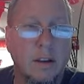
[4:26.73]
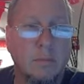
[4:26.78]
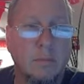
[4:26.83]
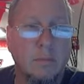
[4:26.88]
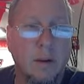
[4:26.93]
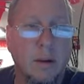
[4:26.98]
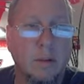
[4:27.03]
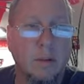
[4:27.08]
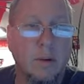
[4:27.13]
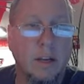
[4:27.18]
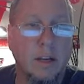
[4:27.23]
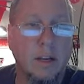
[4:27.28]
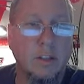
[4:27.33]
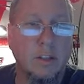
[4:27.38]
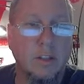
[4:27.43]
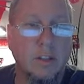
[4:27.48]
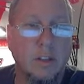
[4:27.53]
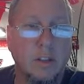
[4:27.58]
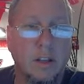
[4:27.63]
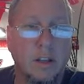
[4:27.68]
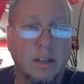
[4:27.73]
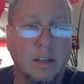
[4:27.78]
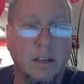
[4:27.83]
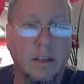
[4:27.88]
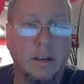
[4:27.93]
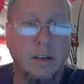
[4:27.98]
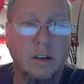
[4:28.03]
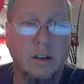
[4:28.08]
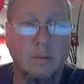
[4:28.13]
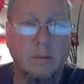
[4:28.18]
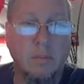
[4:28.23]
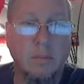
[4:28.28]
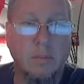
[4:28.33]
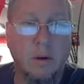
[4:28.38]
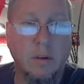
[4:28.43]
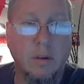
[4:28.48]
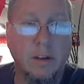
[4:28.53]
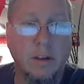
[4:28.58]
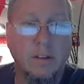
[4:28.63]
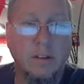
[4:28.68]
By the way, I just clicked on
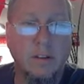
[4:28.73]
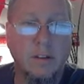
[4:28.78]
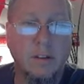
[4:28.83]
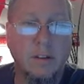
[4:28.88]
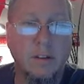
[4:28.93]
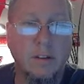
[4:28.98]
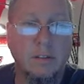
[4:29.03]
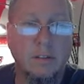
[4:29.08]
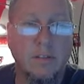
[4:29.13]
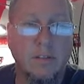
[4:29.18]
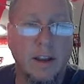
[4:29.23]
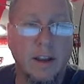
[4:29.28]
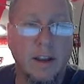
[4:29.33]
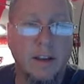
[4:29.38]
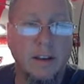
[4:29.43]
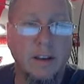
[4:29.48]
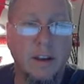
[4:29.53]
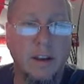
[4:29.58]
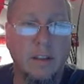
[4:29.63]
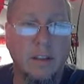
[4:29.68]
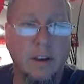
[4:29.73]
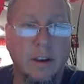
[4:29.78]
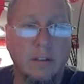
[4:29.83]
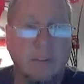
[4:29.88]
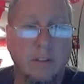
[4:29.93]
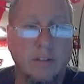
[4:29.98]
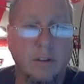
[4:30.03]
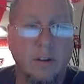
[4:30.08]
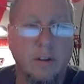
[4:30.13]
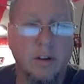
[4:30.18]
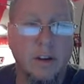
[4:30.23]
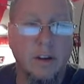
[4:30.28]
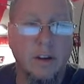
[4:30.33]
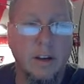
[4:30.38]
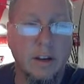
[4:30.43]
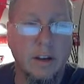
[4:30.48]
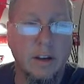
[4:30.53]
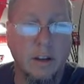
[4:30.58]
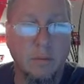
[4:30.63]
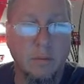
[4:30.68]
Component to find it now that I've loaded it
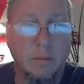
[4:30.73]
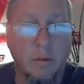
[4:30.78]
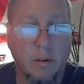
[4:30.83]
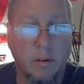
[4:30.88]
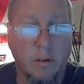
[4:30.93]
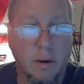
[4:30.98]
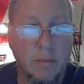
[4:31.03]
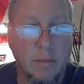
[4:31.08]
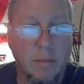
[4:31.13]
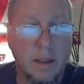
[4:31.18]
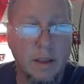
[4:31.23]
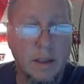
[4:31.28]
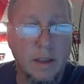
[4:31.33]
into the program.